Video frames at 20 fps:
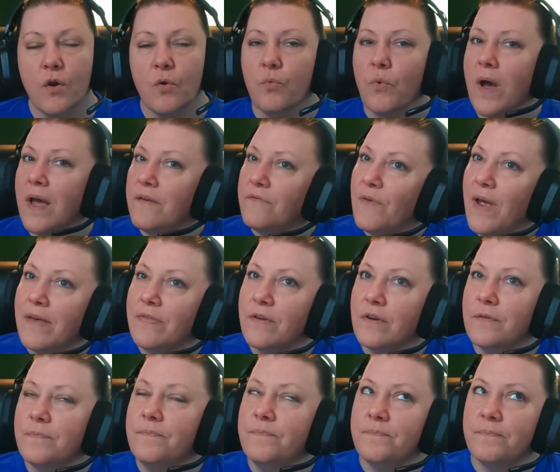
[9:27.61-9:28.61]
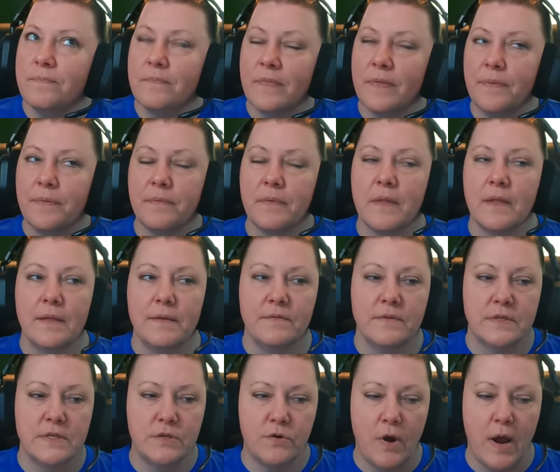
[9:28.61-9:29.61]
or what rather,
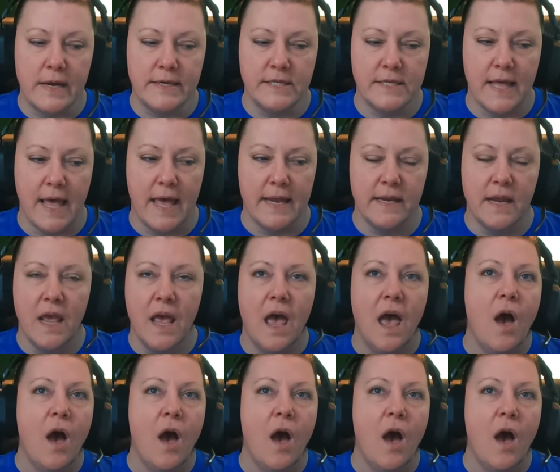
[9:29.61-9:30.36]
scratch that.